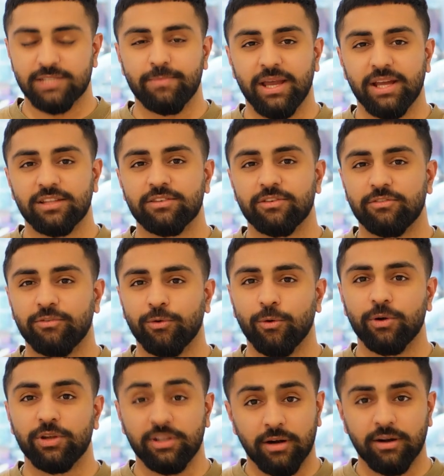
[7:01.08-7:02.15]
aspect
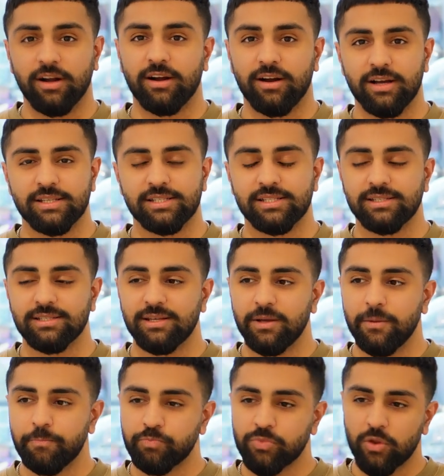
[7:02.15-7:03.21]
for younger guys.
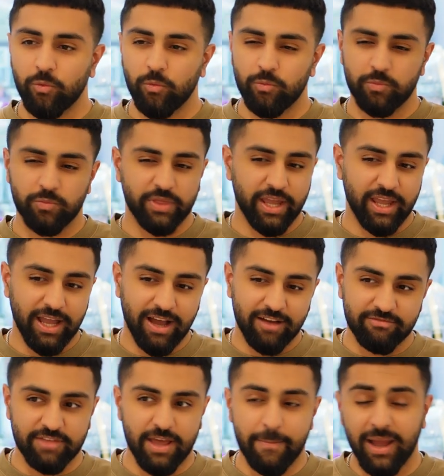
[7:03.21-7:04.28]
They
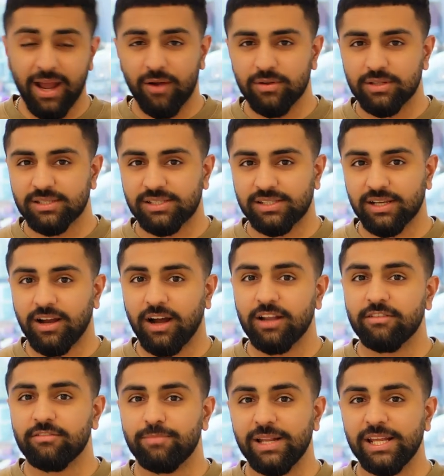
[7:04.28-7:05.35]
have their parents to
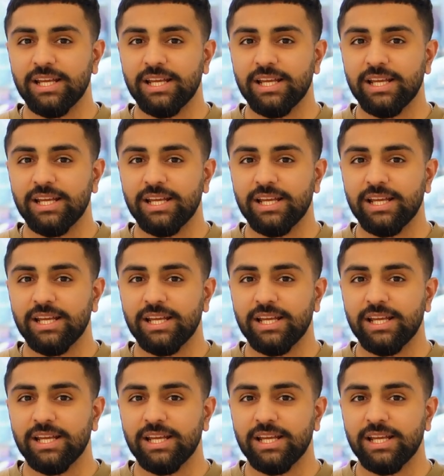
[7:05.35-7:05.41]
kind of